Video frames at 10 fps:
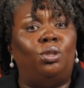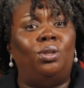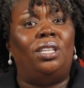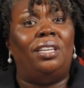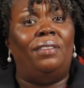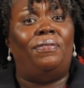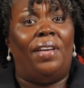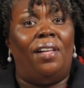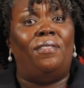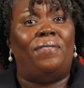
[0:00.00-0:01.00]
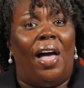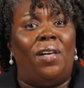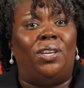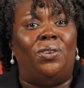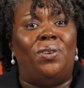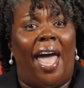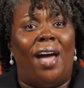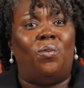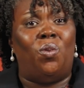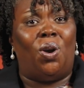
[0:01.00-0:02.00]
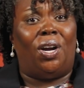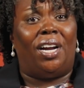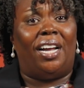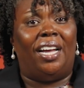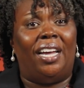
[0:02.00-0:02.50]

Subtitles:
truly felt valued at work?